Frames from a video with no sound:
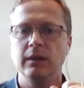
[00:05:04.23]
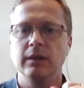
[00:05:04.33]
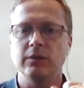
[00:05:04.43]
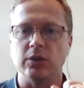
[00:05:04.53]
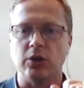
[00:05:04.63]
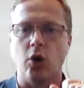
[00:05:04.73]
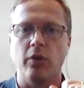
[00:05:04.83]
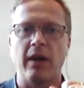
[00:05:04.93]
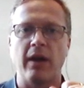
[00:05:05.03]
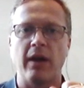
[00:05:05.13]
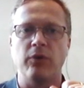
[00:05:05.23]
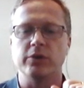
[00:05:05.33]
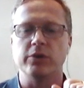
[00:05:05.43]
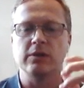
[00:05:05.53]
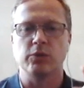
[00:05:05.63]
to call that phone number. So
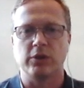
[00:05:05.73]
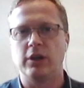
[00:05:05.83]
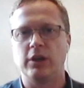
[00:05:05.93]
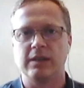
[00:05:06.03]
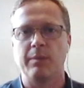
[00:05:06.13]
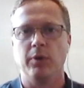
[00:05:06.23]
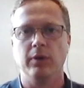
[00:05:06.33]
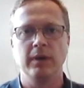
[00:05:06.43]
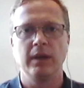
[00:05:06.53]
this was a good example.